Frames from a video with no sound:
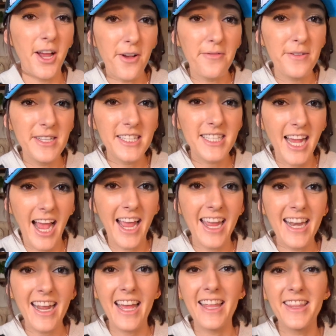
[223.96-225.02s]

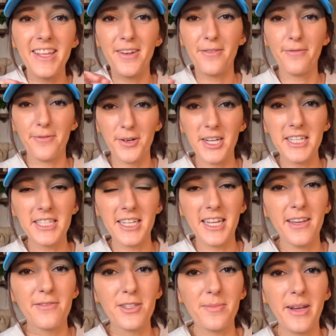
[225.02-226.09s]
inside and then freeze and
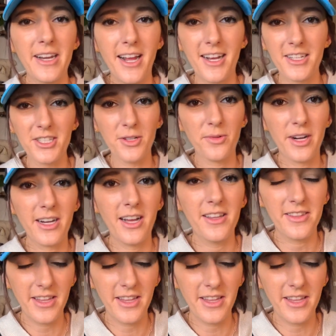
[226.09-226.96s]
give to my dogs to work on